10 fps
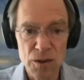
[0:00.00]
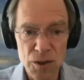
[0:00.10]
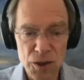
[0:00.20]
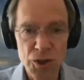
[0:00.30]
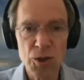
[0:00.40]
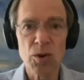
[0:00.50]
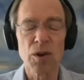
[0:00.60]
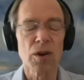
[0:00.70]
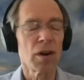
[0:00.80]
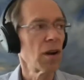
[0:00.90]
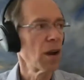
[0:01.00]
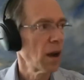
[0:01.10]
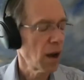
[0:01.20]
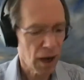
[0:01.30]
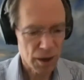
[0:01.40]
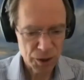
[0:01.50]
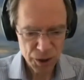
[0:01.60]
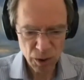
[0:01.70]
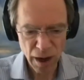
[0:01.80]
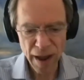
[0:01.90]
Sure, uh,
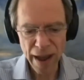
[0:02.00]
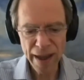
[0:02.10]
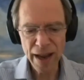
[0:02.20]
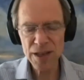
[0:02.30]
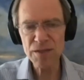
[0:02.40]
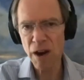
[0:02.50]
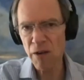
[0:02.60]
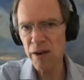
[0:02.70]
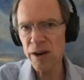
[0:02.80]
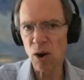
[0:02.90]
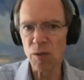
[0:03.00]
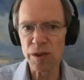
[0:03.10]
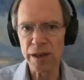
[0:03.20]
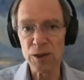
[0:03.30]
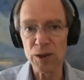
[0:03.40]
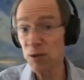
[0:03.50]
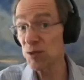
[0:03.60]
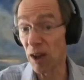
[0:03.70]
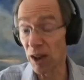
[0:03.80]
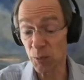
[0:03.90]
sure. It has varied over the years.
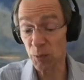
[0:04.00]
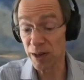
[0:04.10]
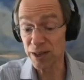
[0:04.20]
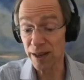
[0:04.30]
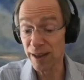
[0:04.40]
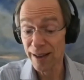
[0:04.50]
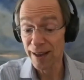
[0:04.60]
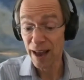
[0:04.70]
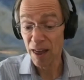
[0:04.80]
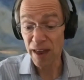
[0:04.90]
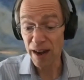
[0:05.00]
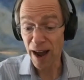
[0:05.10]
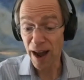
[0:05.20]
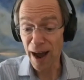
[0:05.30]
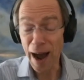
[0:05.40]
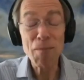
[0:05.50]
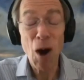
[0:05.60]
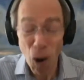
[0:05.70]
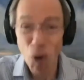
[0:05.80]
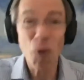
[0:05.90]
First of all, I want to say that I- am
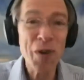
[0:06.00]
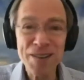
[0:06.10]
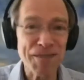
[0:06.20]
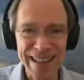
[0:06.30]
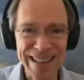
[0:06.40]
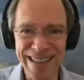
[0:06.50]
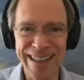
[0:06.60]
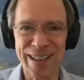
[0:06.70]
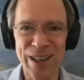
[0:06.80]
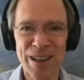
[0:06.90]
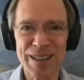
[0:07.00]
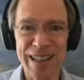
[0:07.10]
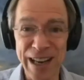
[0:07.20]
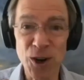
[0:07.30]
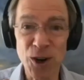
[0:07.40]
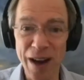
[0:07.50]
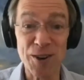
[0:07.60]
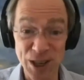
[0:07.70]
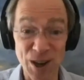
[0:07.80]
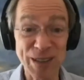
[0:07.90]
always fascinated to hear
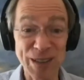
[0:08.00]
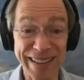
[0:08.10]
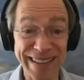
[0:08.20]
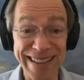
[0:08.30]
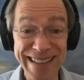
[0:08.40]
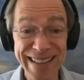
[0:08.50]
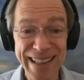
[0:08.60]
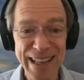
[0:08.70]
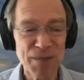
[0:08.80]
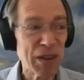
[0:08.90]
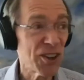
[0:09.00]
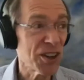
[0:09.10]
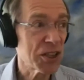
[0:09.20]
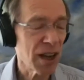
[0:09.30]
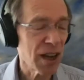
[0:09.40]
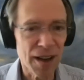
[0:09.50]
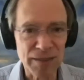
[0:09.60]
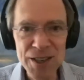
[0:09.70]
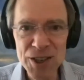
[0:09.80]
writers talk about this because I've